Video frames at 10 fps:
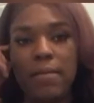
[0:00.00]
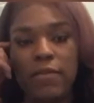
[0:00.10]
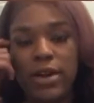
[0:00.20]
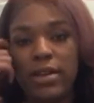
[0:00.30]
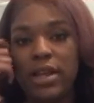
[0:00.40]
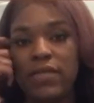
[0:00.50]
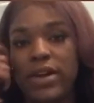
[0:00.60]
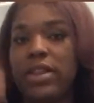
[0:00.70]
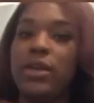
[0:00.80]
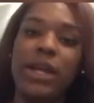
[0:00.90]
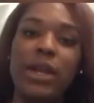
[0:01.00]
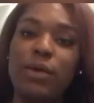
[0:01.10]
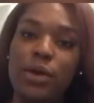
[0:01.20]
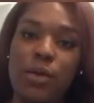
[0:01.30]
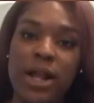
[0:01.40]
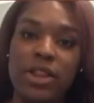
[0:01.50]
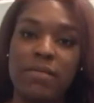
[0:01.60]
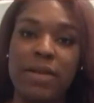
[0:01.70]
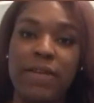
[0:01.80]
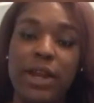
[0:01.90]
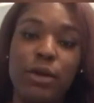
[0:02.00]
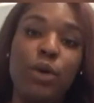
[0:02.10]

First thing first, to anyone who watches my video